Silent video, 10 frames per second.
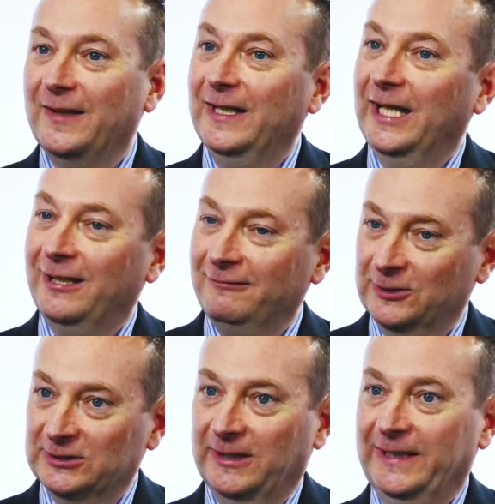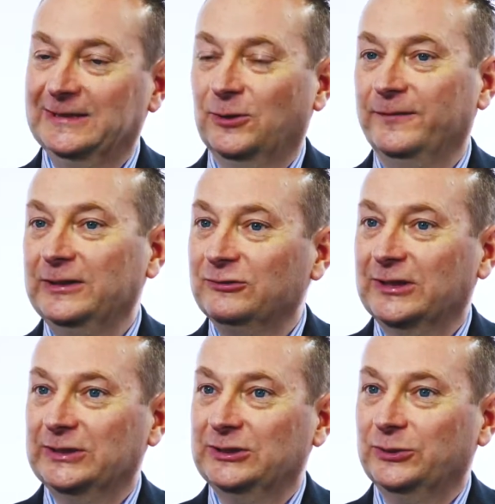The area is of
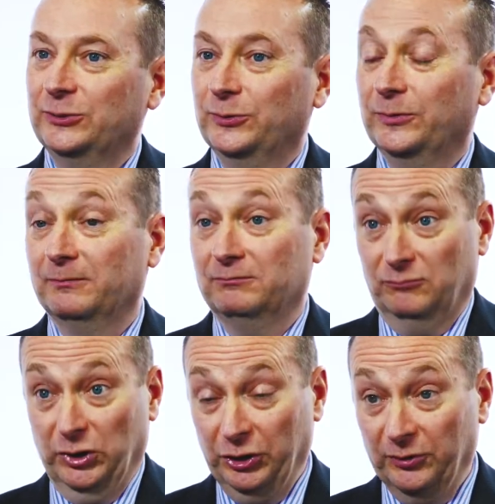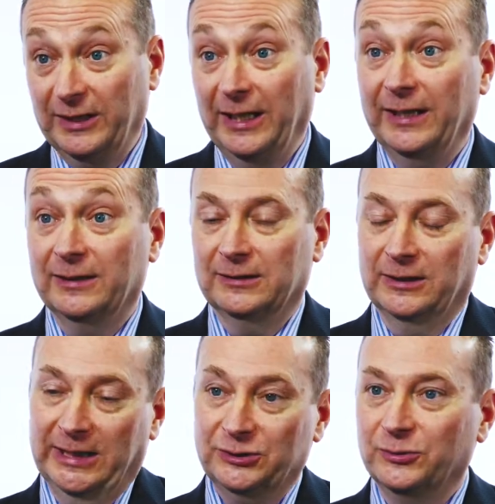interest to the UK and the
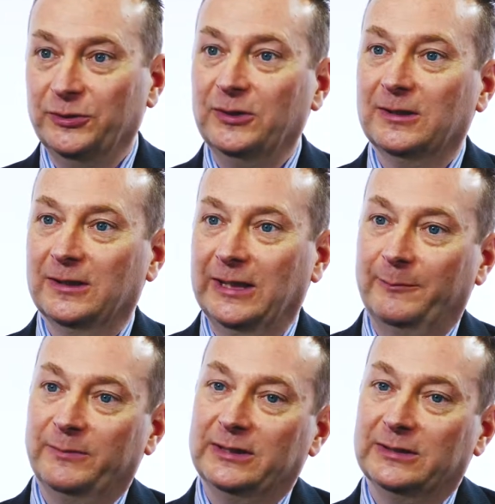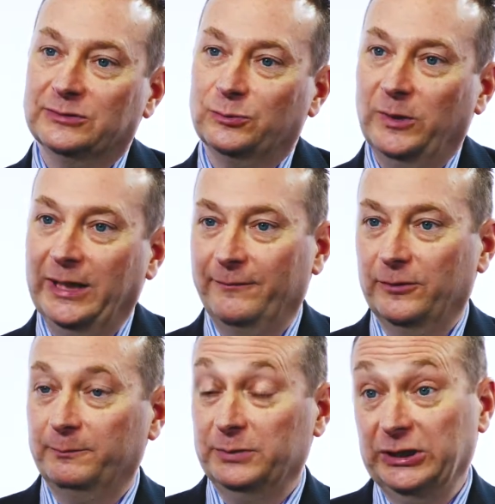National Nuclear Lab because we have a
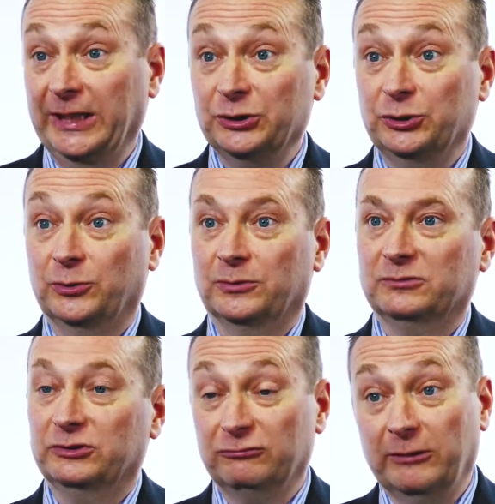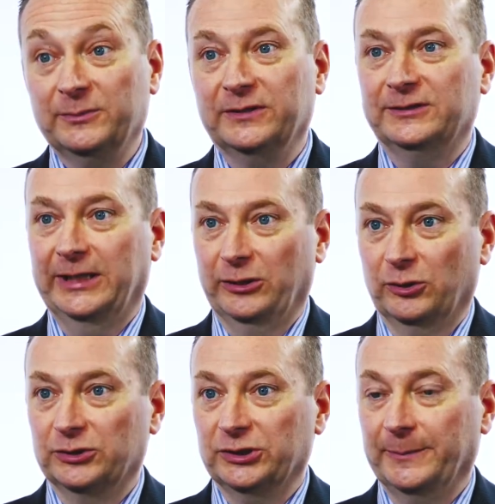potential disruptive
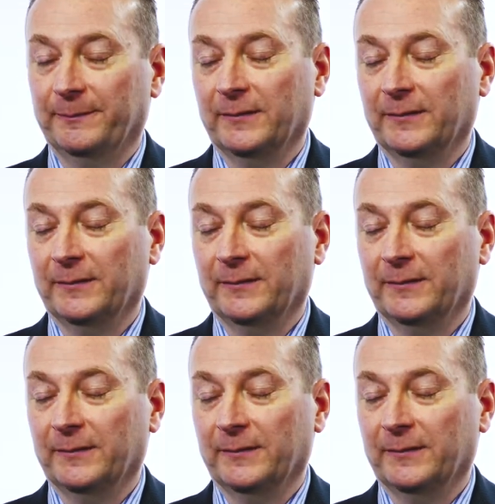technology.